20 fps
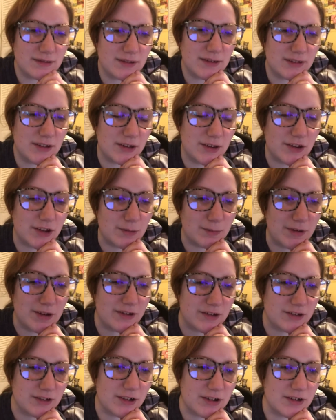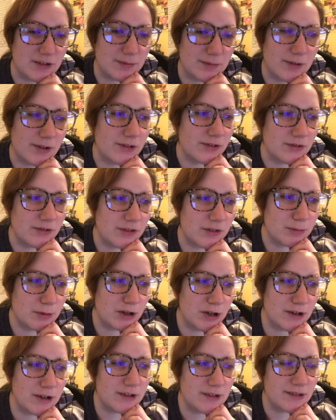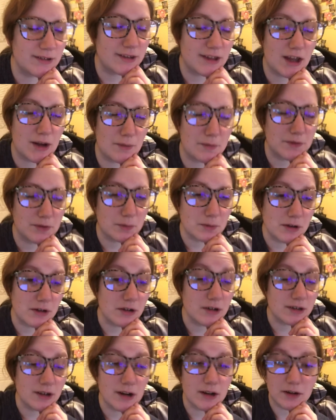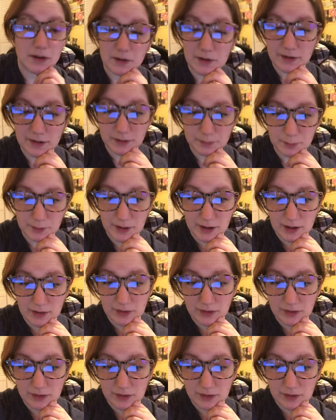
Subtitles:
something based on a personal experience that was weird that I couldn't explain.